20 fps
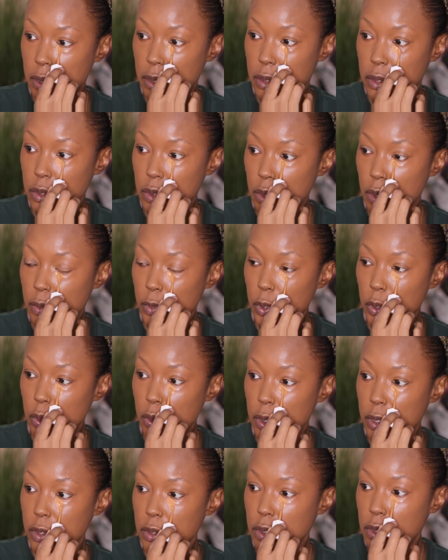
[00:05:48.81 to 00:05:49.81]
So I'm
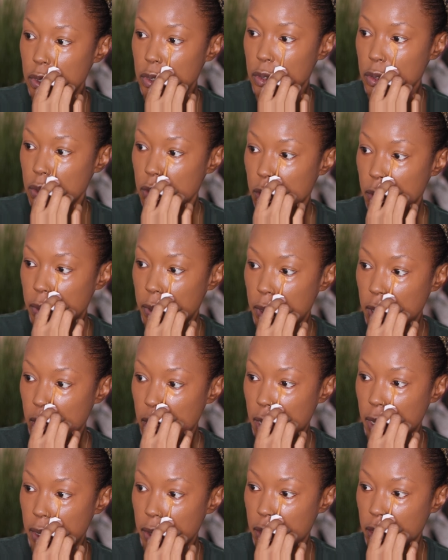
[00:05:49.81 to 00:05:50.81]
going to
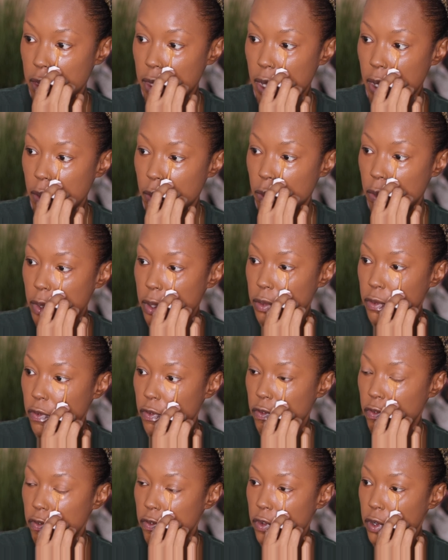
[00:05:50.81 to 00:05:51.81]
apply that
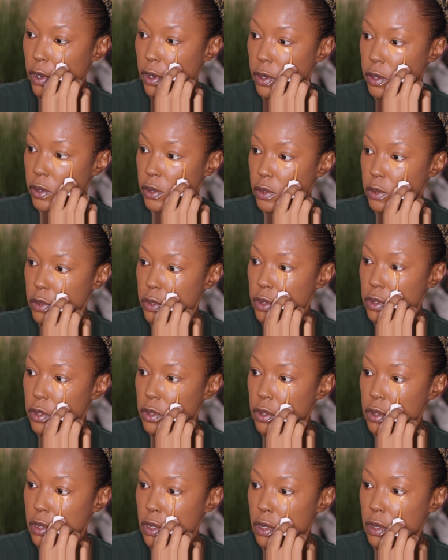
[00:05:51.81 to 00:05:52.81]
one
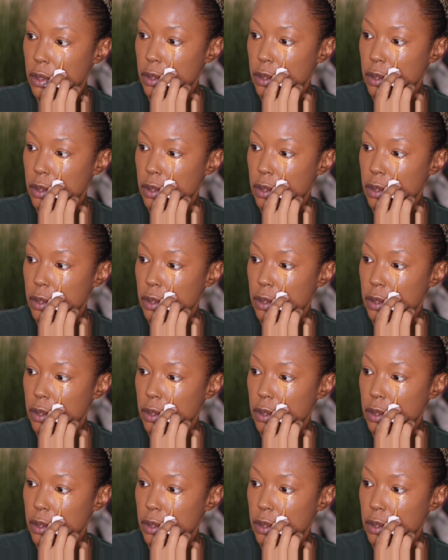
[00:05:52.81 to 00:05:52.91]
first.